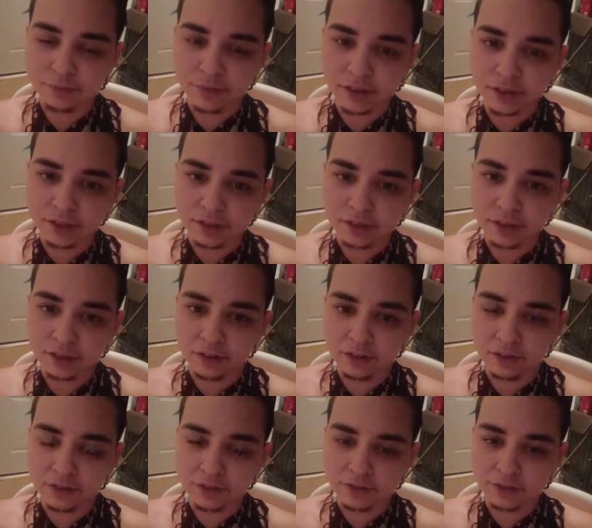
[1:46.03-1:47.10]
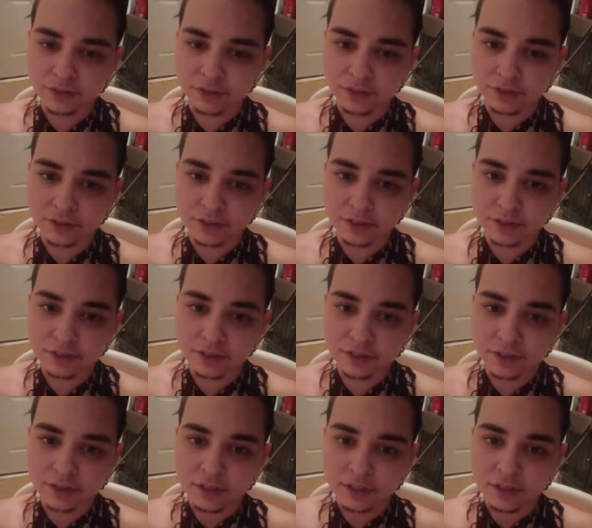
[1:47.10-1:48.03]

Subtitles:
my areas of interest,